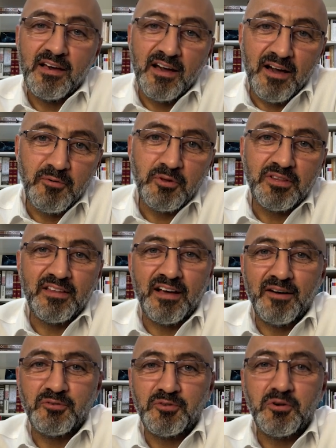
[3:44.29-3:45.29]
I
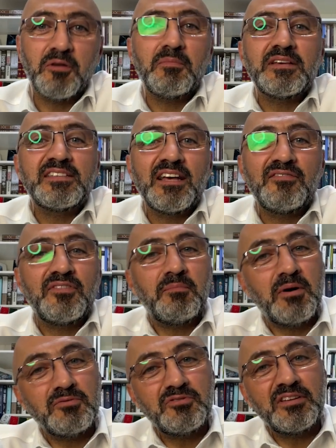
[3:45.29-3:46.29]
would call myself a
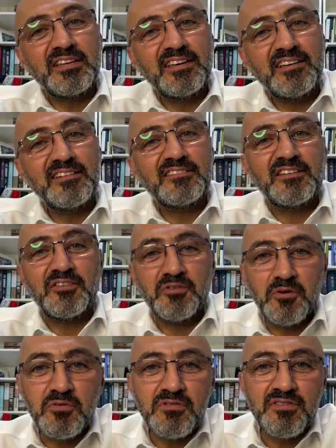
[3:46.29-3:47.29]
mountaineer, an
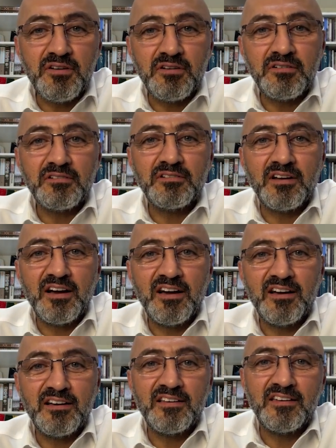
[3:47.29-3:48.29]
author,
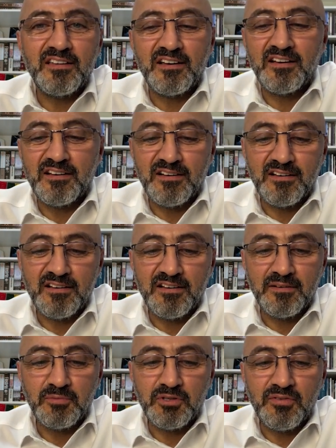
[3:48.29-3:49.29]
and
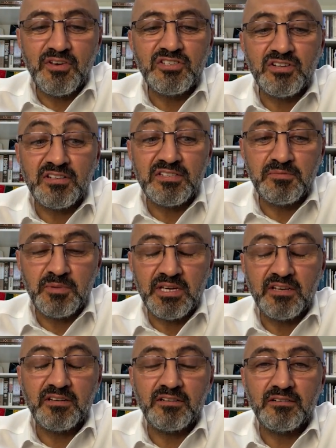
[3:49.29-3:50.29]
a motivational
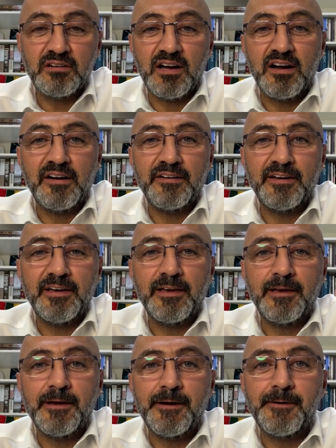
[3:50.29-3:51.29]
speaker.
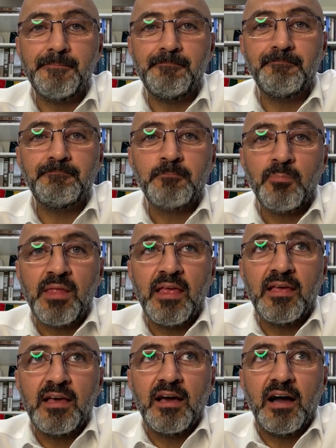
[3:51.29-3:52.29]
I
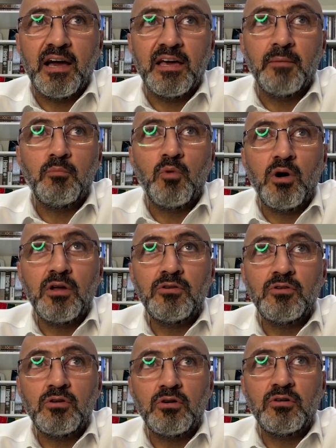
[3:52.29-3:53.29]
am
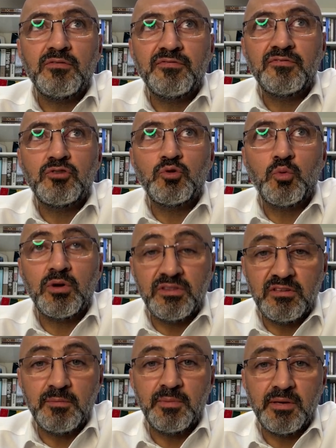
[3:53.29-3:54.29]
one of
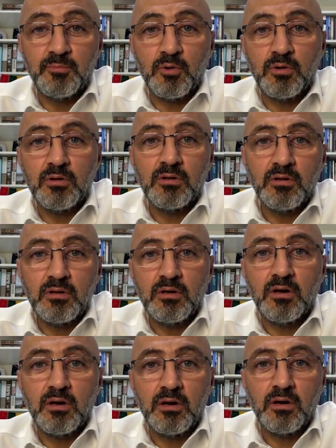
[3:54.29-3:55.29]
20 people
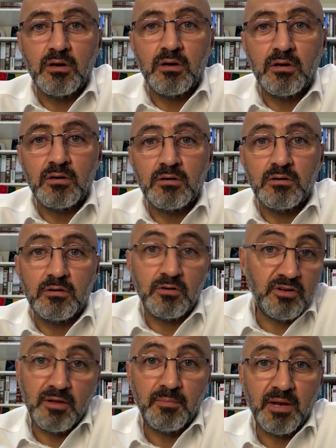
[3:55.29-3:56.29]

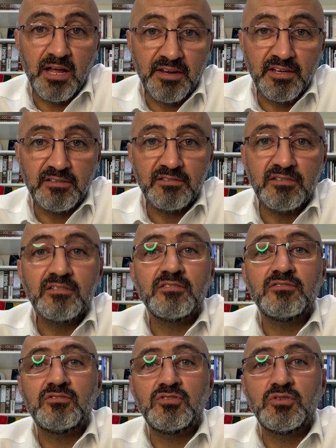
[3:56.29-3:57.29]
on the planet
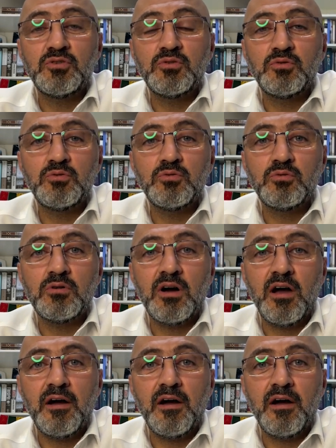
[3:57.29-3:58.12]
to